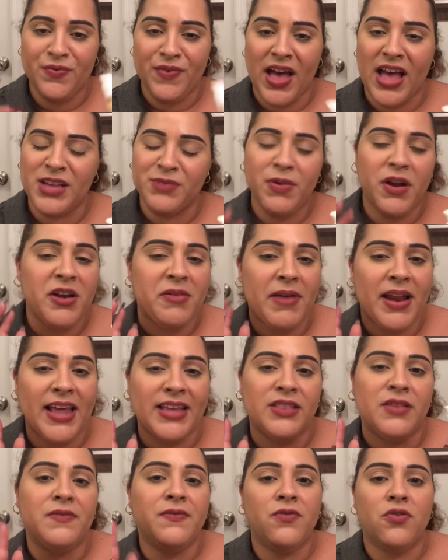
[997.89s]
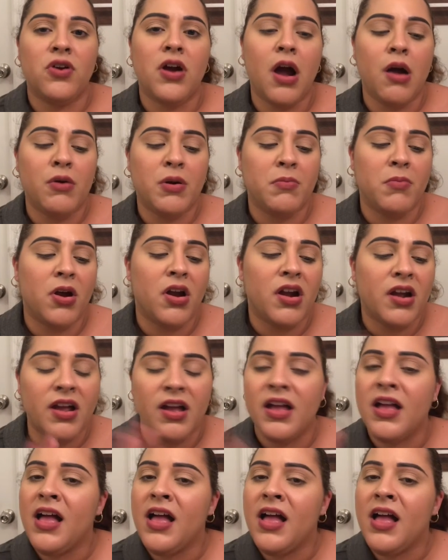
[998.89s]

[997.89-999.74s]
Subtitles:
fast. Probably by like the 4-hour mark,